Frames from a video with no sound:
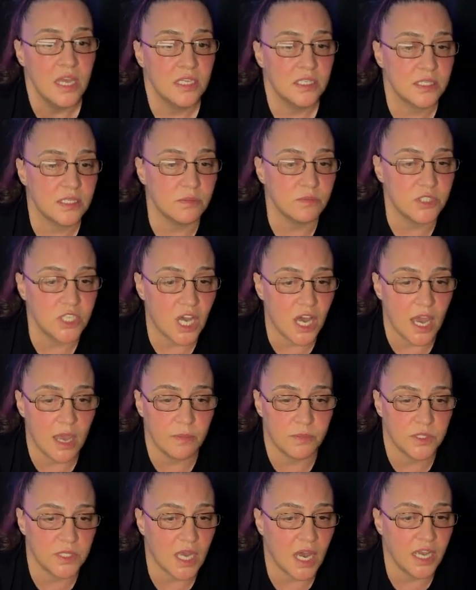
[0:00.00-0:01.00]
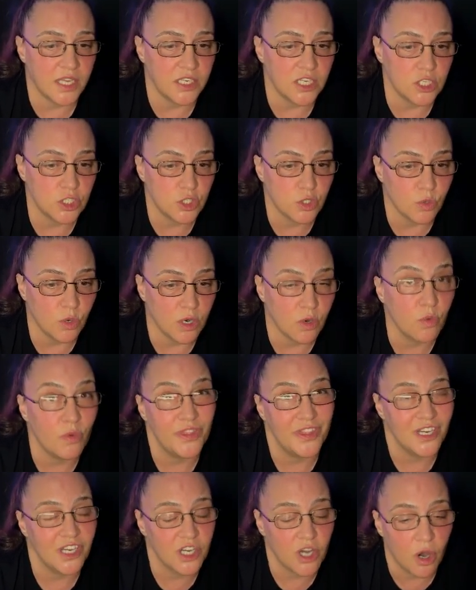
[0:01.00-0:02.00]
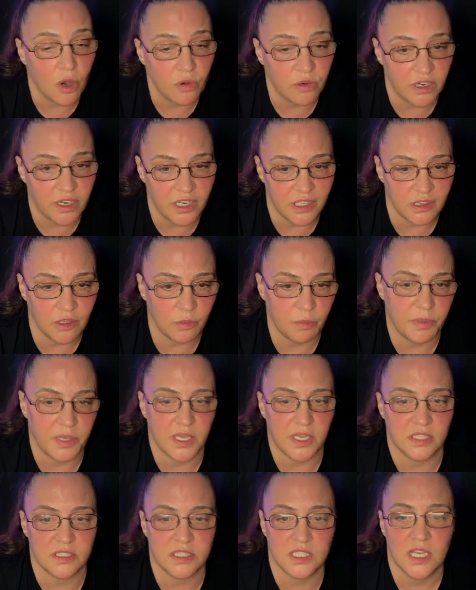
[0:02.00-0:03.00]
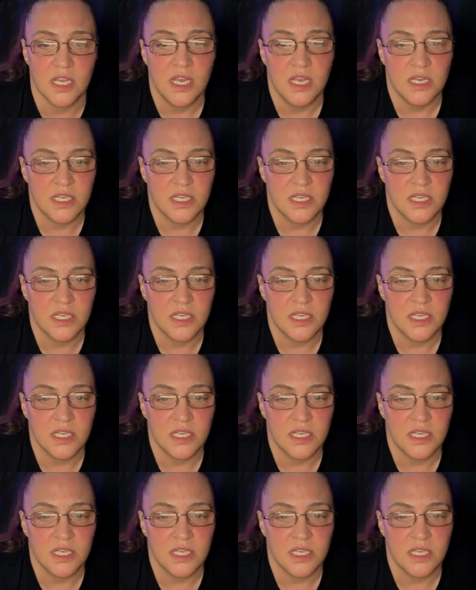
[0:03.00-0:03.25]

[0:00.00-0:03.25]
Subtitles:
Sometimes I need to work with the code a little bit.